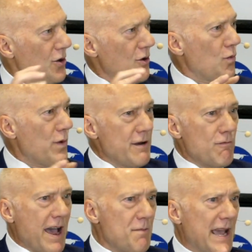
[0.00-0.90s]
we
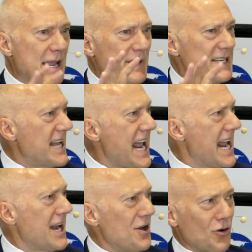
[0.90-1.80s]
run maybe
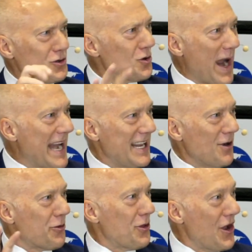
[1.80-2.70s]
10 or 20 or
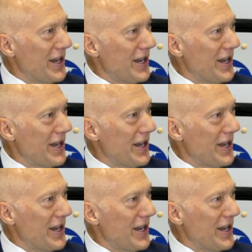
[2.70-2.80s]
30.